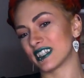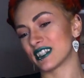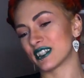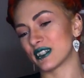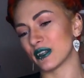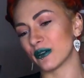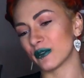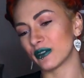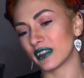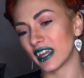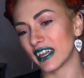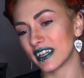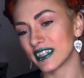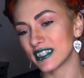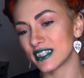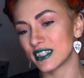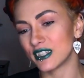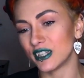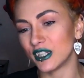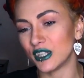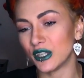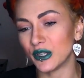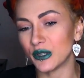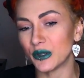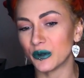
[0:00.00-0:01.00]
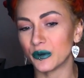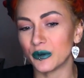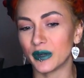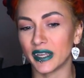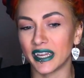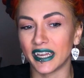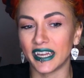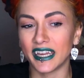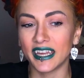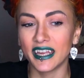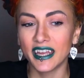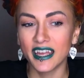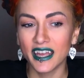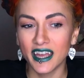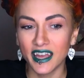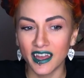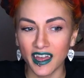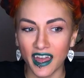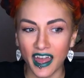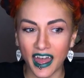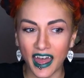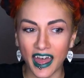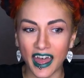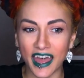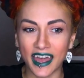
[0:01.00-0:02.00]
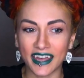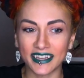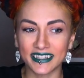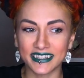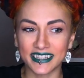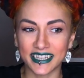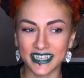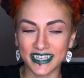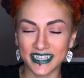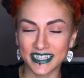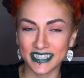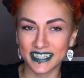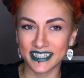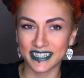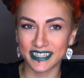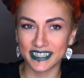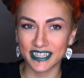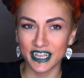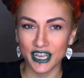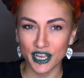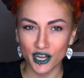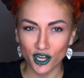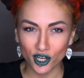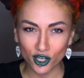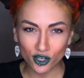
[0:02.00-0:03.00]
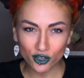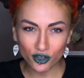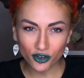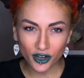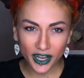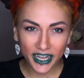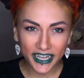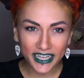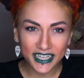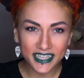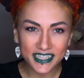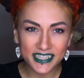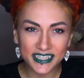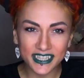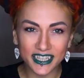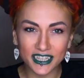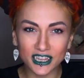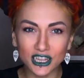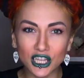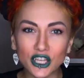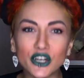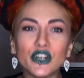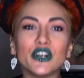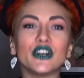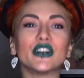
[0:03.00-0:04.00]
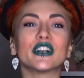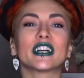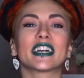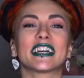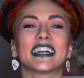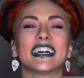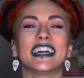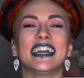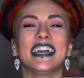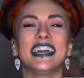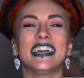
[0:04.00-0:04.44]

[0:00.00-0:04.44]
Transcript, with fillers: So thanks to you, we had this crazy look